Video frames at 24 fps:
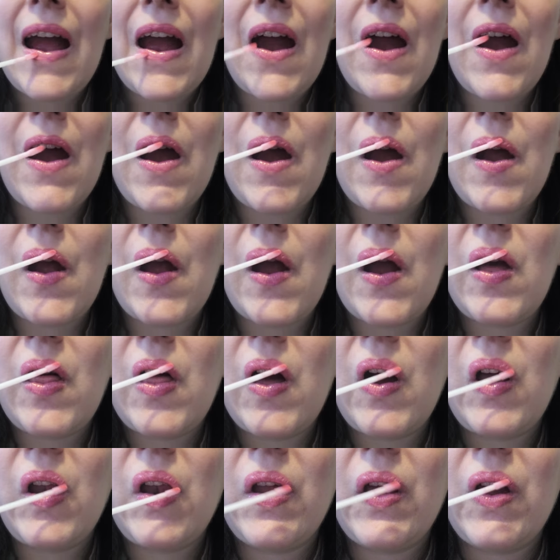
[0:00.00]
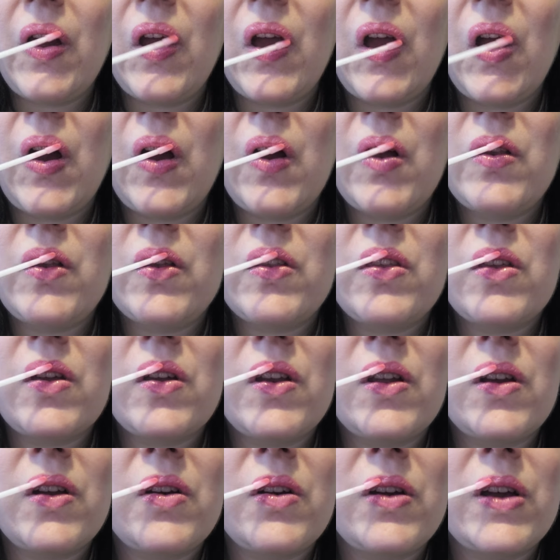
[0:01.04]
Right, okay, that'll do. I'm just
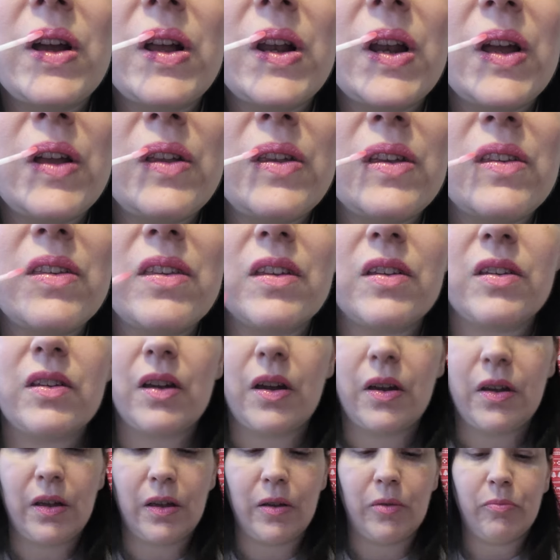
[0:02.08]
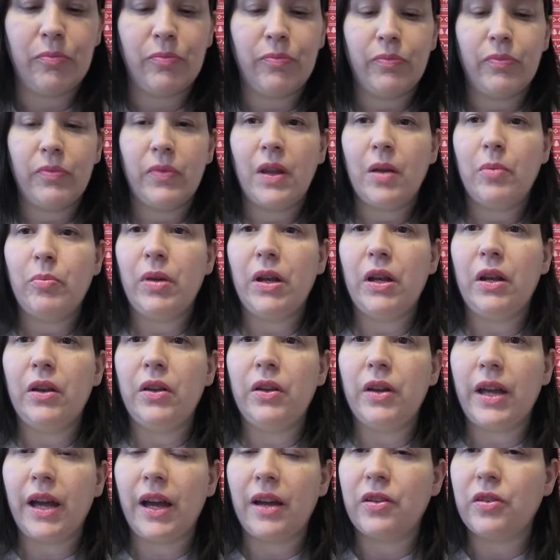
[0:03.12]
doing it quickly just to show you. But
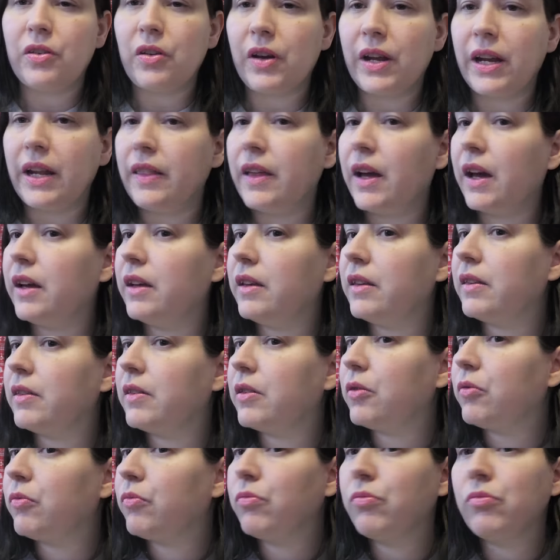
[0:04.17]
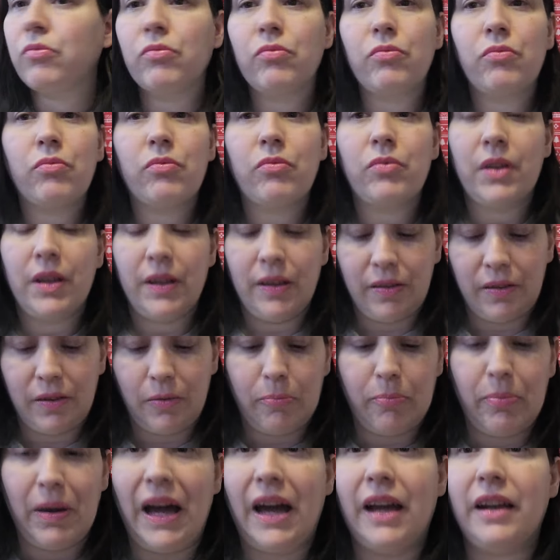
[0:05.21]
look how shiny that is. And this
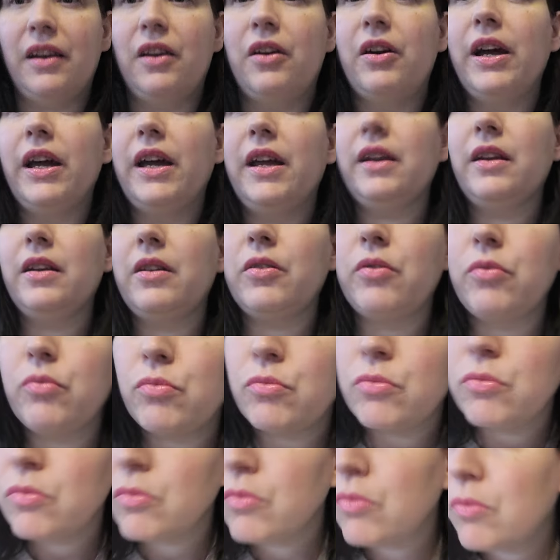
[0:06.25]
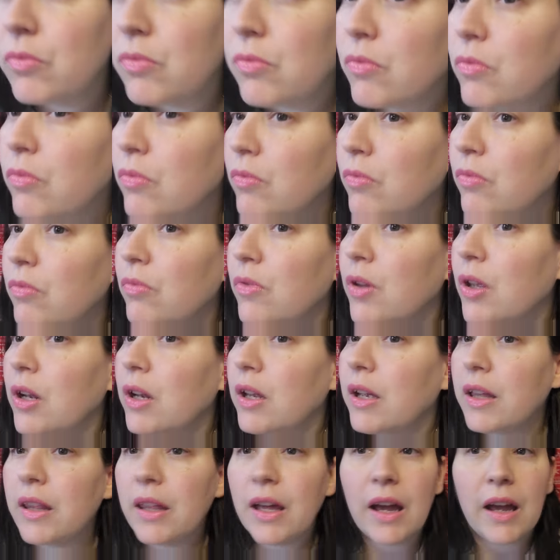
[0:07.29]
is bad lighting.
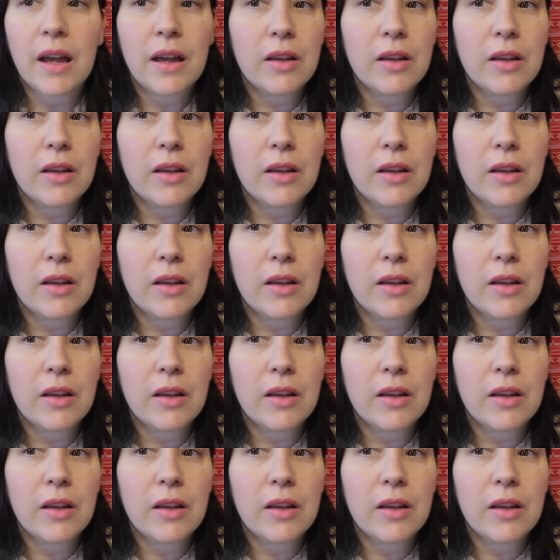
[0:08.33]
Look at